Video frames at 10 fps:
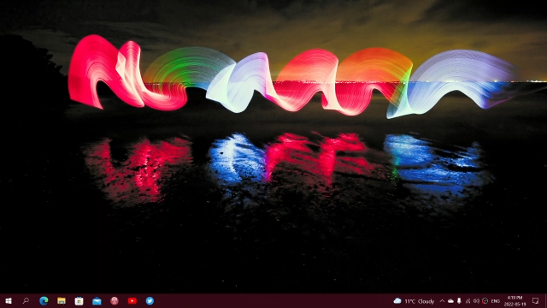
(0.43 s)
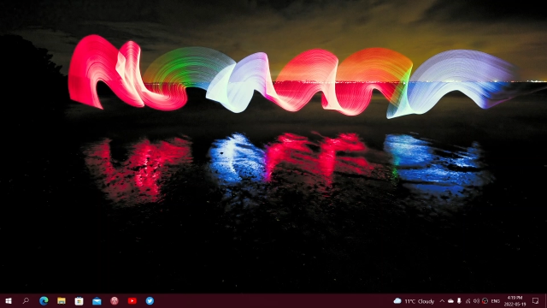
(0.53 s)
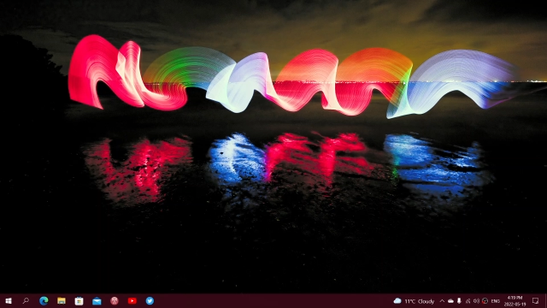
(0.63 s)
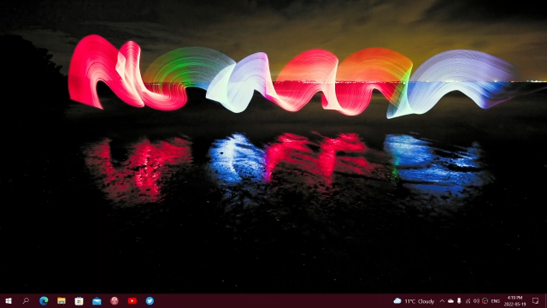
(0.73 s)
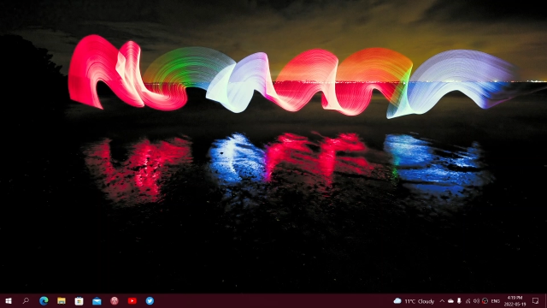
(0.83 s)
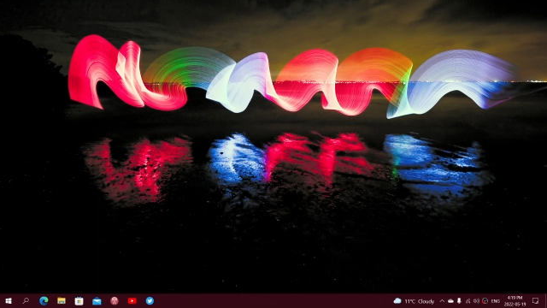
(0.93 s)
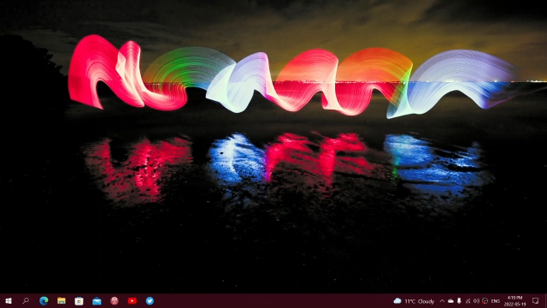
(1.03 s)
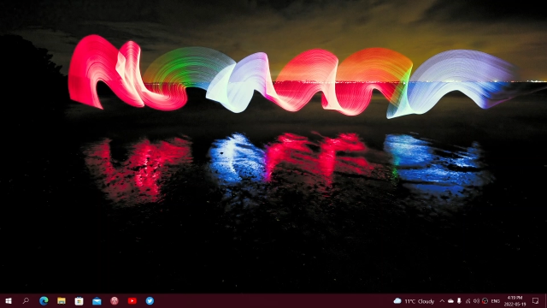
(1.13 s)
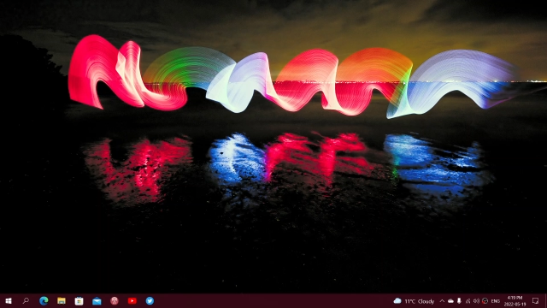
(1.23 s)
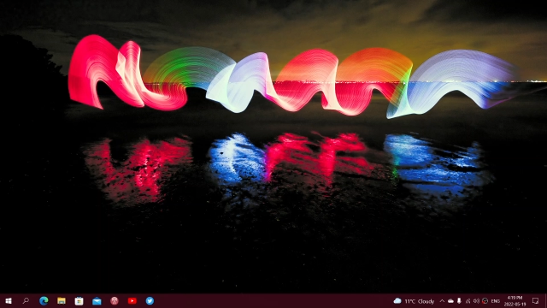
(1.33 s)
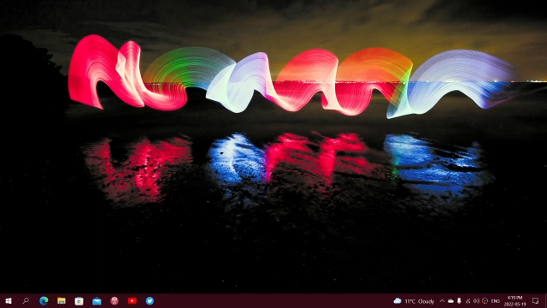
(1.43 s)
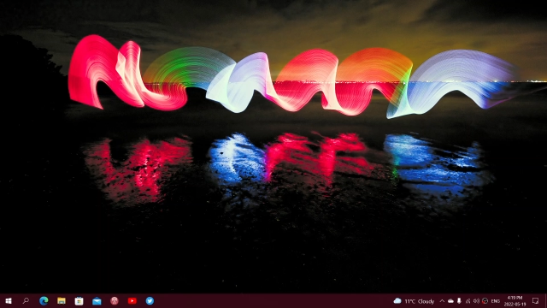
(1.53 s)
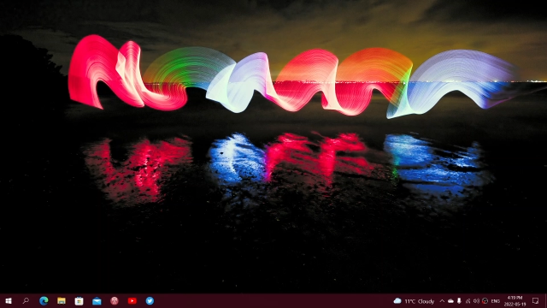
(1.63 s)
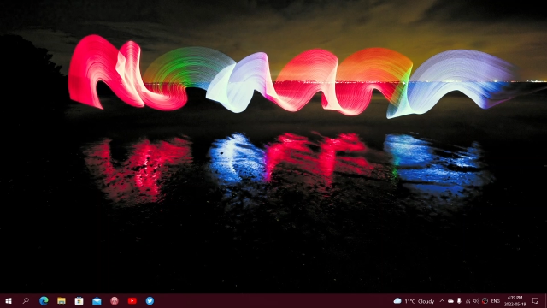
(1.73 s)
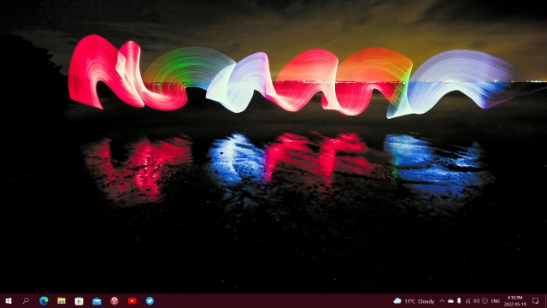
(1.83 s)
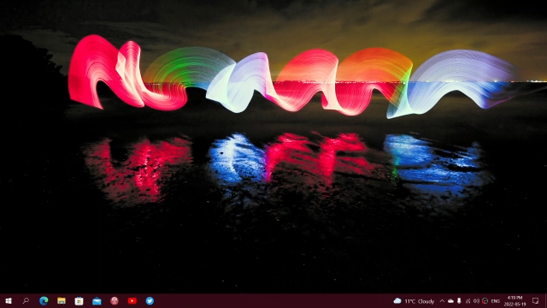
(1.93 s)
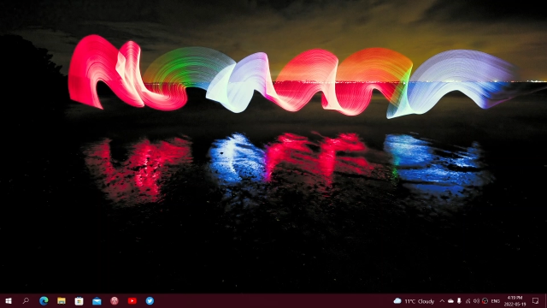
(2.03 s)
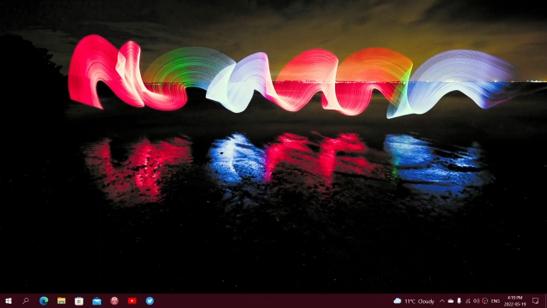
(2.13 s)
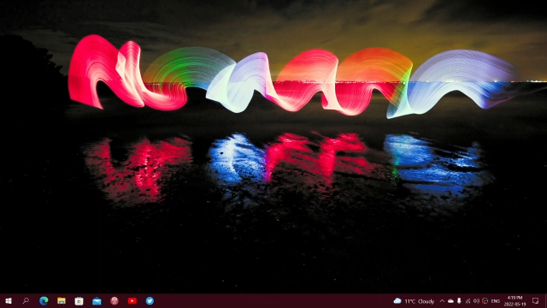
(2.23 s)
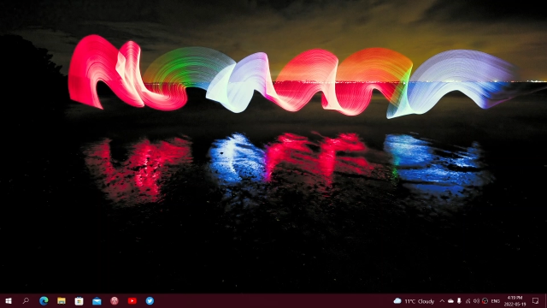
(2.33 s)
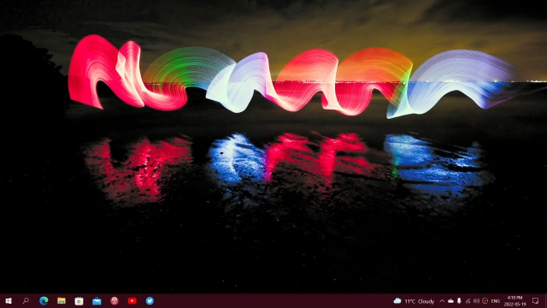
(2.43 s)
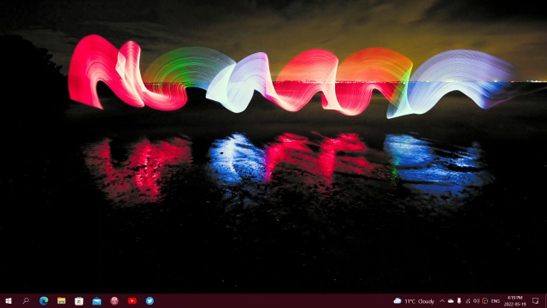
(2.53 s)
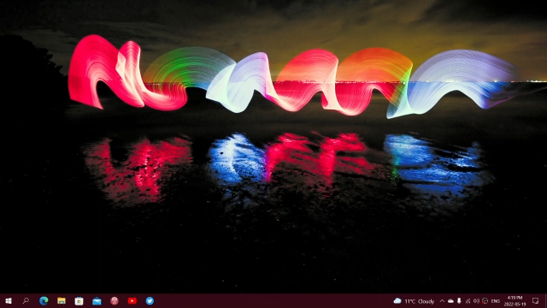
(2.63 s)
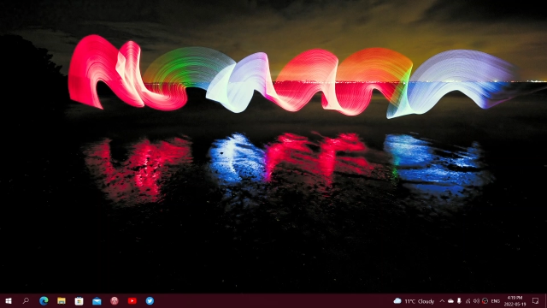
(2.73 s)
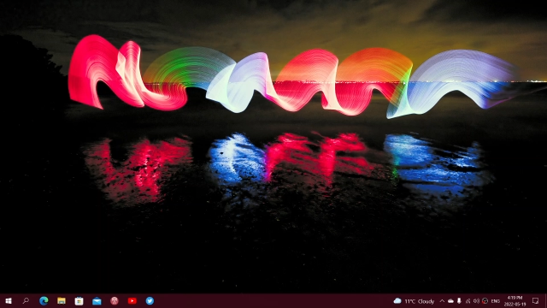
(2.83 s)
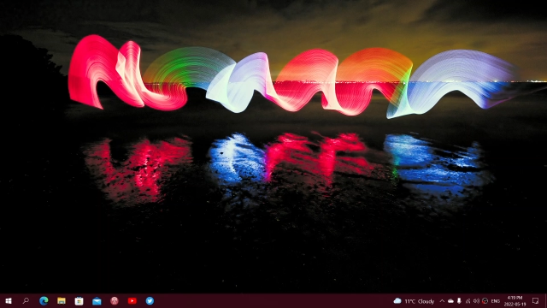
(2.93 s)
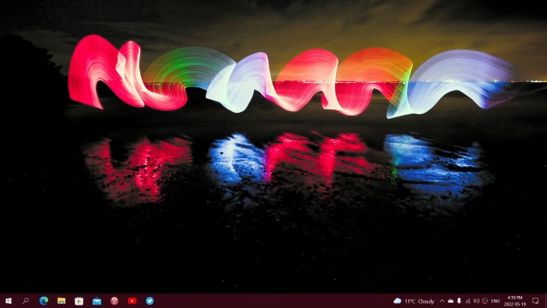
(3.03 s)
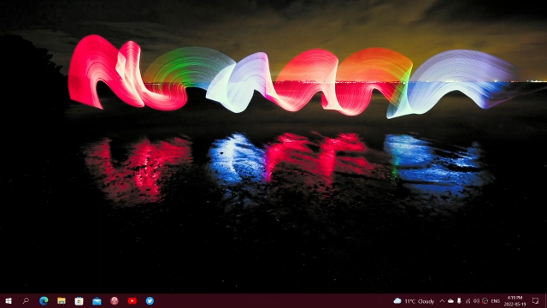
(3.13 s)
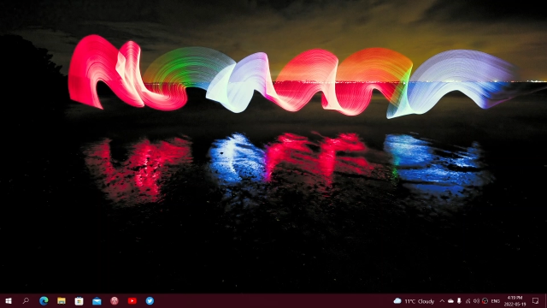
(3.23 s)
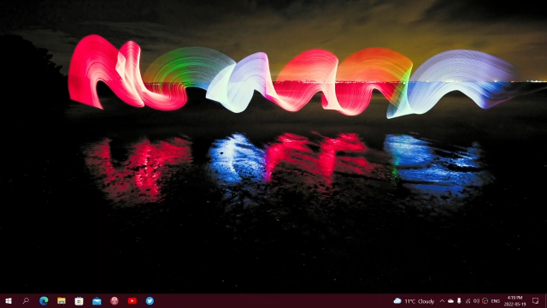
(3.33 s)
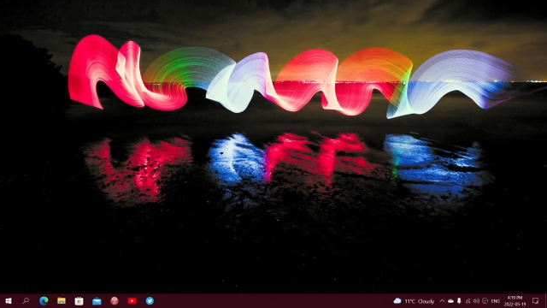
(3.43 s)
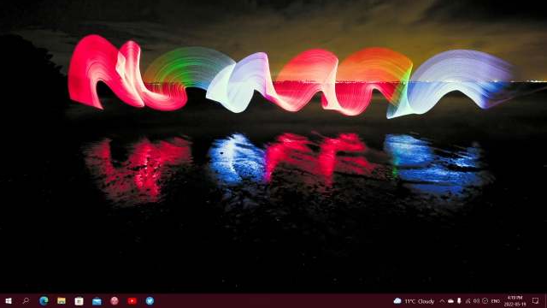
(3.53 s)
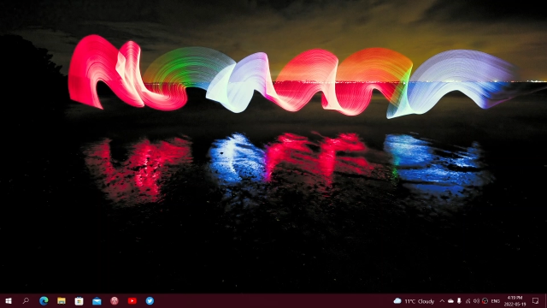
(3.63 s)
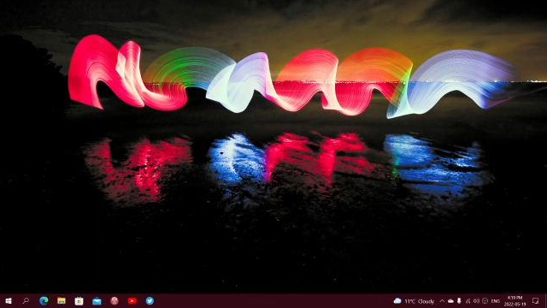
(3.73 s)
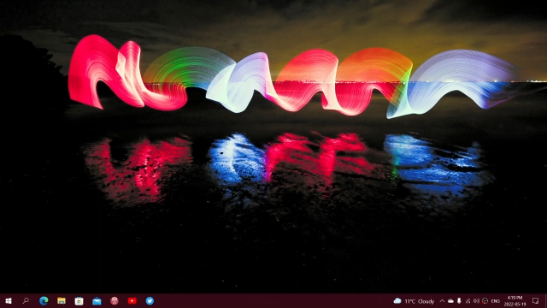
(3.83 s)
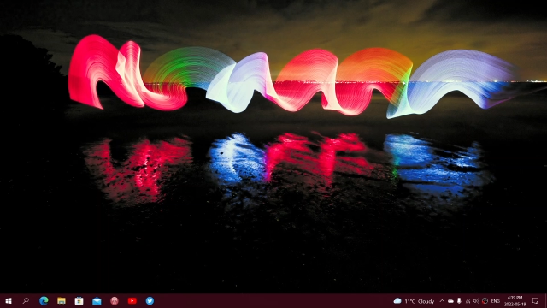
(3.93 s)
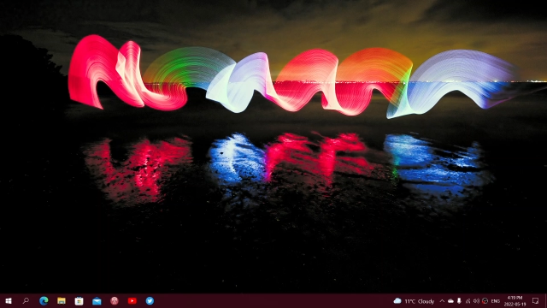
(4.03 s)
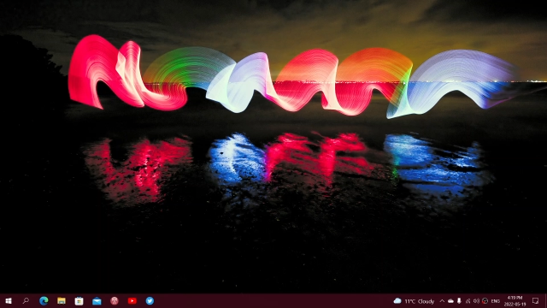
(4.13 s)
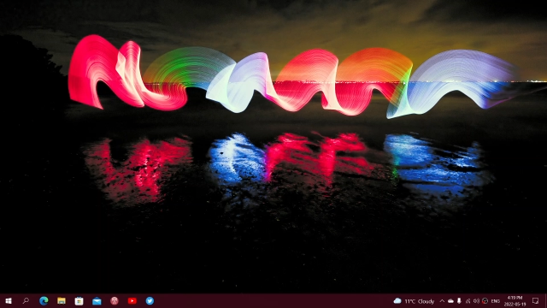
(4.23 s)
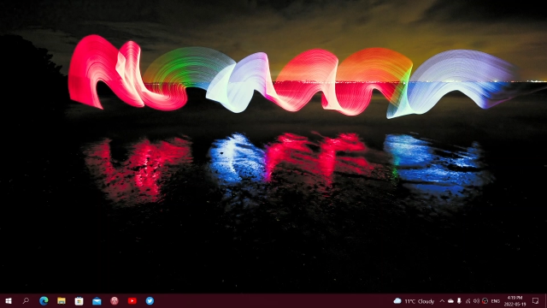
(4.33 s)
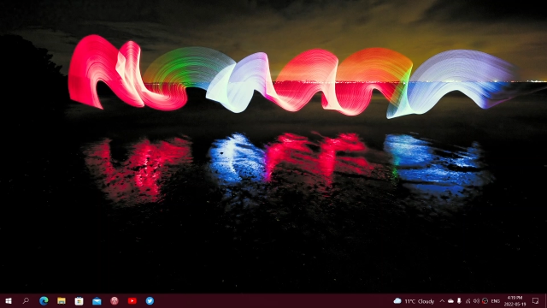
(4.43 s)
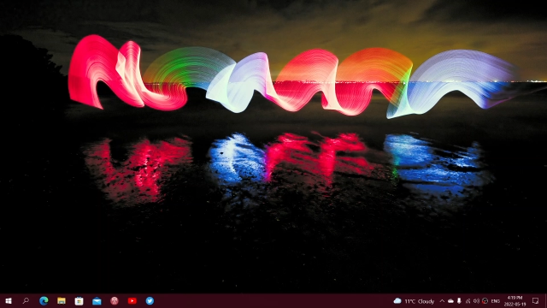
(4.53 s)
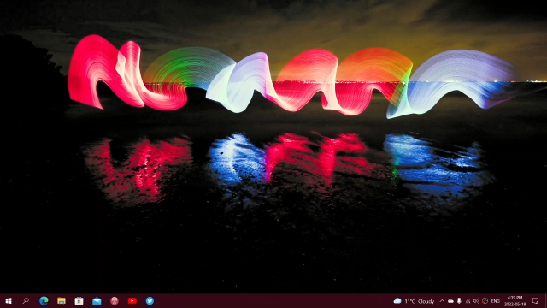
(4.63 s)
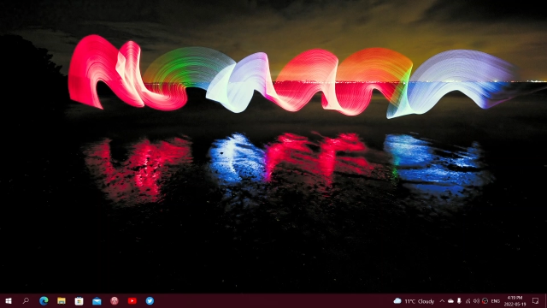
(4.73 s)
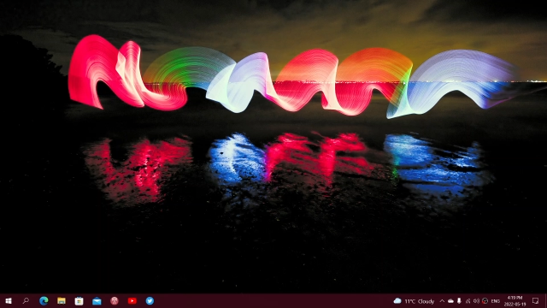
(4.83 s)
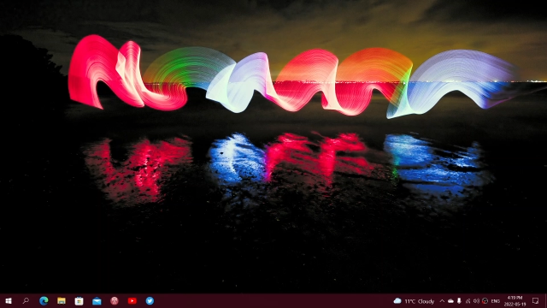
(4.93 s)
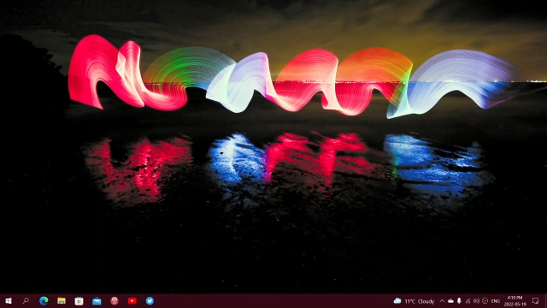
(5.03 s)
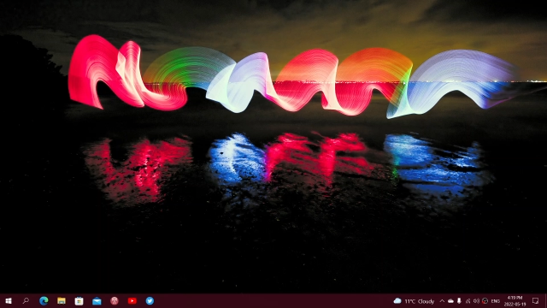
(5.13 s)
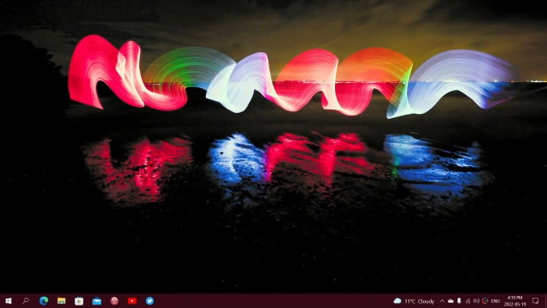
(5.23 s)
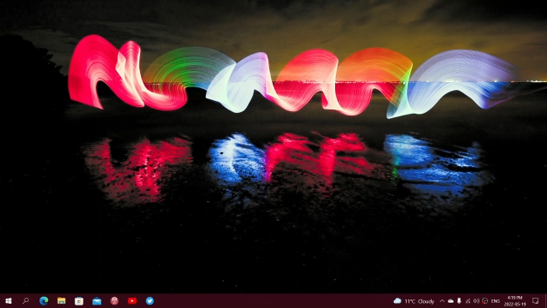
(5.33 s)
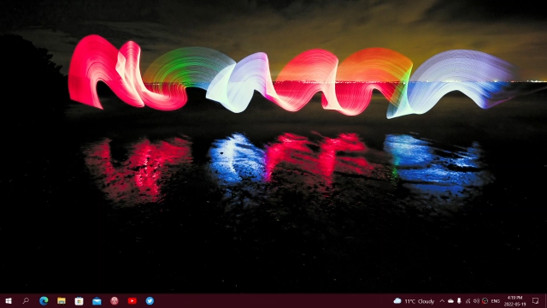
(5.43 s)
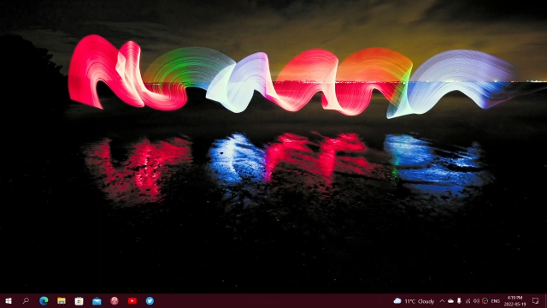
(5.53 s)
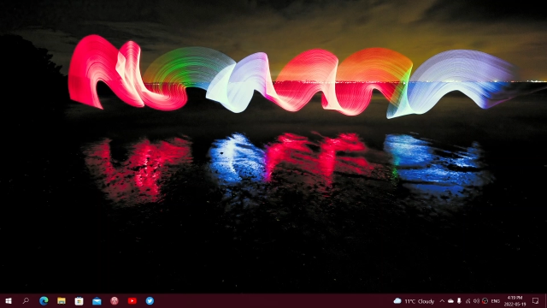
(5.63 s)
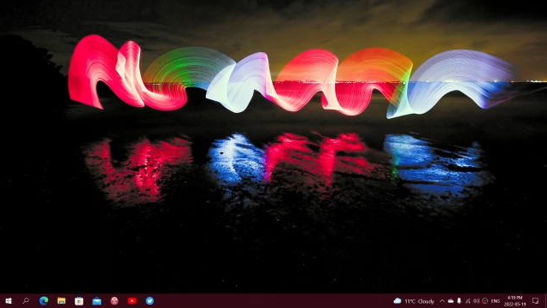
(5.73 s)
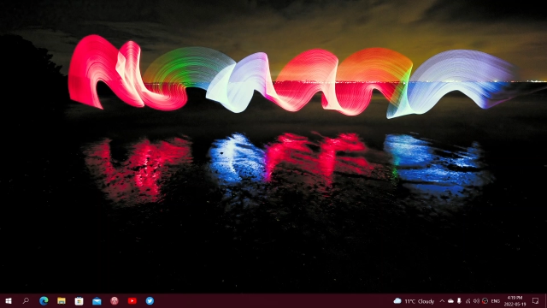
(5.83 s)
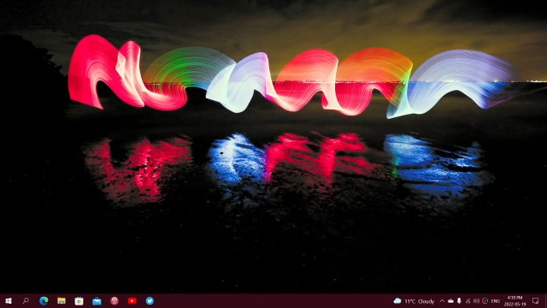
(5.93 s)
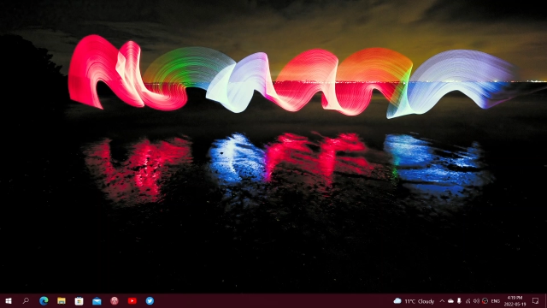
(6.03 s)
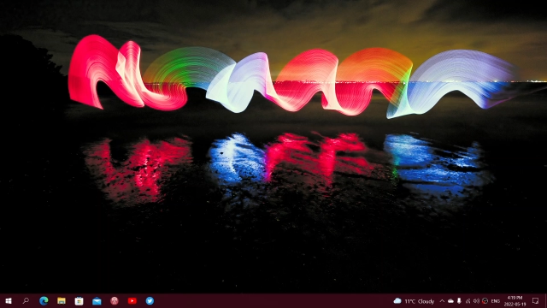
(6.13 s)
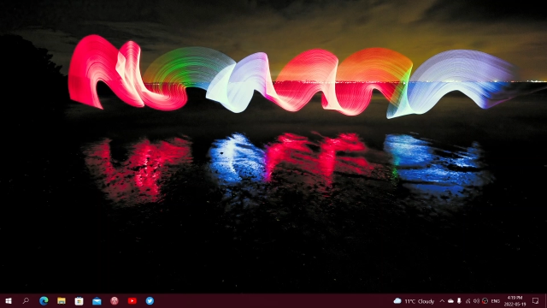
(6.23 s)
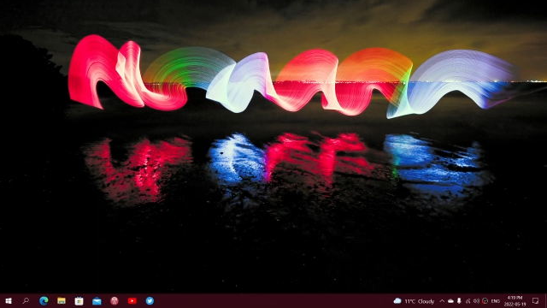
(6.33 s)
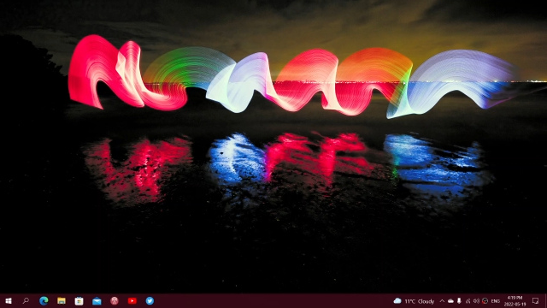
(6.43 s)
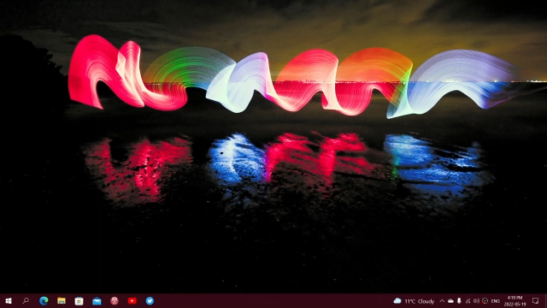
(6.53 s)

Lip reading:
Nobody's mouth can be seen.